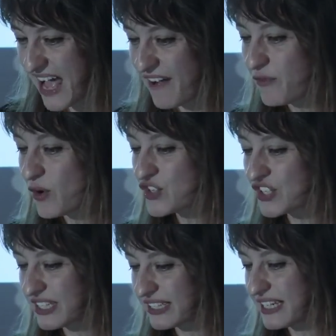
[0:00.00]

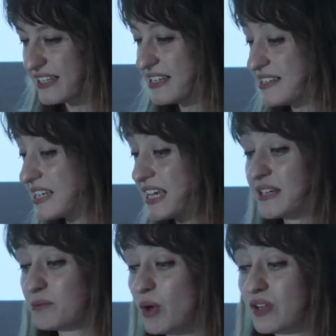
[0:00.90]
unfortunately, these
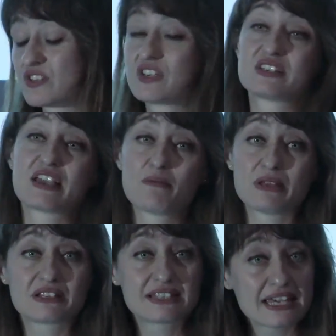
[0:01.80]
hidden policies have
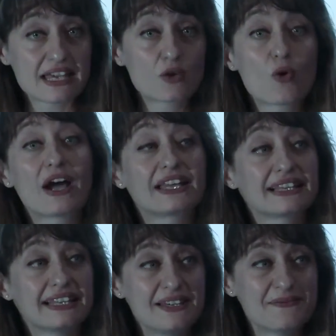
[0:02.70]
been taken
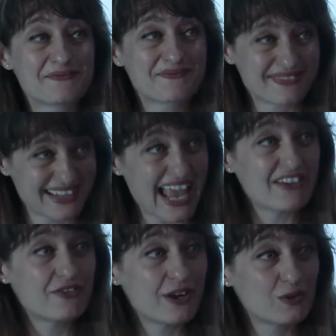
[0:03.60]
quietly
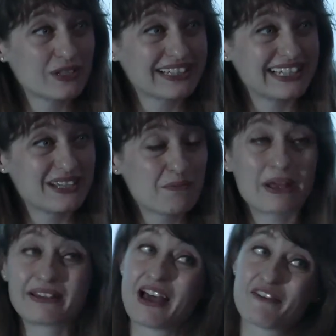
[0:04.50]
and frequently,
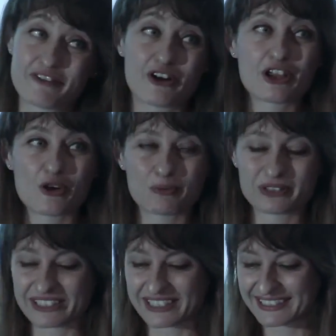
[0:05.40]
but now very
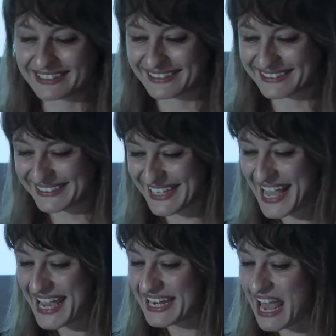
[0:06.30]
openly.
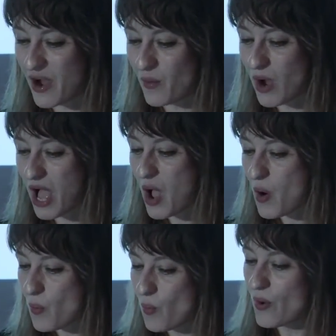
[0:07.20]
Now
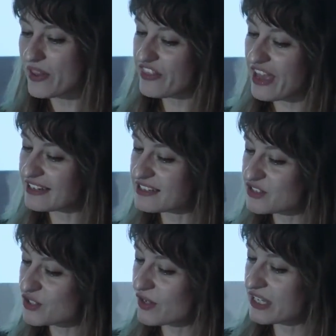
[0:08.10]

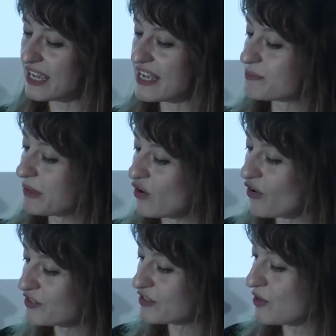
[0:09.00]
that Turkey has been
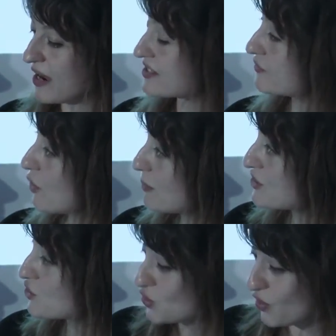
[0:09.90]
off the tracks from
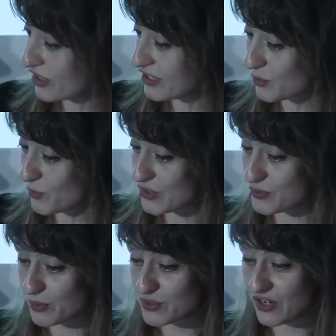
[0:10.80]
its journey
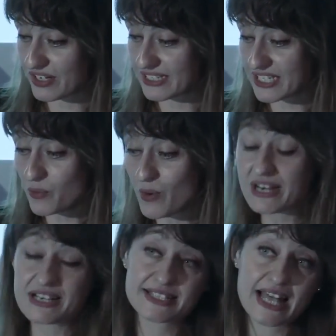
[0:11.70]
towards modernity, where
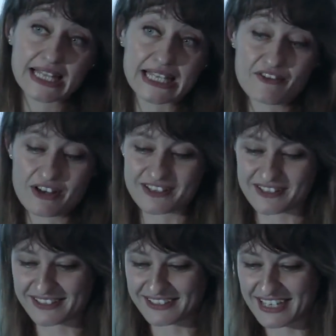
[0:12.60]
does that leave
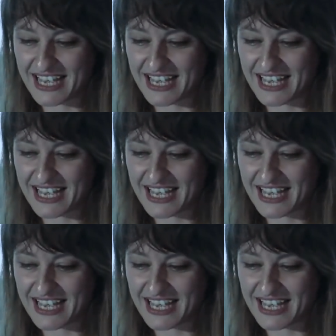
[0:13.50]
us?